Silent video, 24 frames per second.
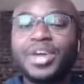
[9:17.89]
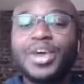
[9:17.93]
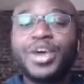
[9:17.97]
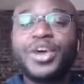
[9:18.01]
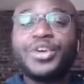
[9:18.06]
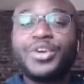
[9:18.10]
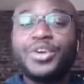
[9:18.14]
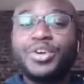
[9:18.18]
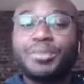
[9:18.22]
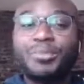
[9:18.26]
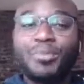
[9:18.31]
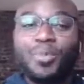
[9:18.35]

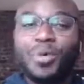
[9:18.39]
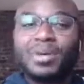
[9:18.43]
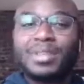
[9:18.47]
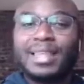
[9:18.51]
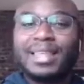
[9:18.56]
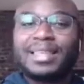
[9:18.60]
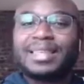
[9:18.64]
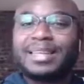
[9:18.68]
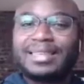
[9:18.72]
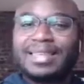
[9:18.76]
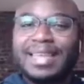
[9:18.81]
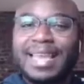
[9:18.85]
you're more
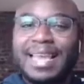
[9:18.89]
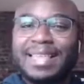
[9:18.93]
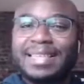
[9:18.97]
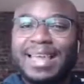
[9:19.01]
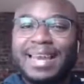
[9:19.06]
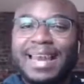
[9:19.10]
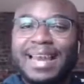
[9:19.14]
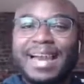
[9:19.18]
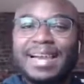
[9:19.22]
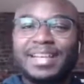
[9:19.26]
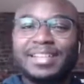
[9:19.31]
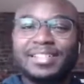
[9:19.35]
likely to take that
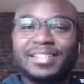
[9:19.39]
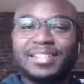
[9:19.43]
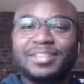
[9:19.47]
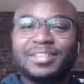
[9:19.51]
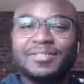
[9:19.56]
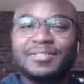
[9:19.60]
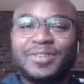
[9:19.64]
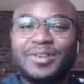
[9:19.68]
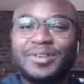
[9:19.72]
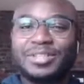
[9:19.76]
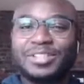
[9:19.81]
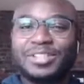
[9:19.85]
action
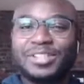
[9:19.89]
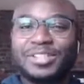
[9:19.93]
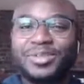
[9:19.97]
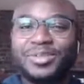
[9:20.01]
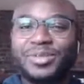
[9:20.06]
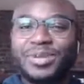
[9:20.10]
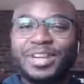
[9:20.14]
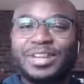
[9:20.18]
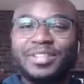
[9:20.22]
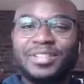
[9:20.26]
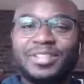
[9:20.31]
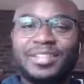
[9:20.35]
versus doing
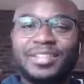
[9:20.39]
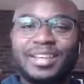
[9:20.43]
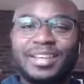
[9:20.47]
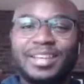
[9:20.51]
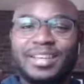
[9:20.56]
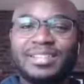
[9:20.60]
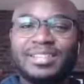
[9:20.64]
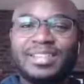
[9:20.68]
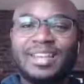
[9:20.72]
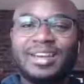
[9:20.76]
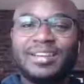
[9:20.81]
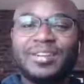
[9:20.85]
the other things
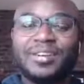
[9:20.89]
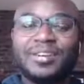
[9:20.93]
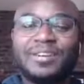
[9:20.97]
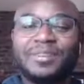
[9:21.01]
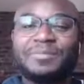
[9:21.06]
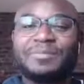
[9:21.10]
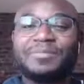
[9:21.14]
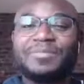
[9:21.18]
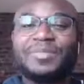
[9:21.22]
that are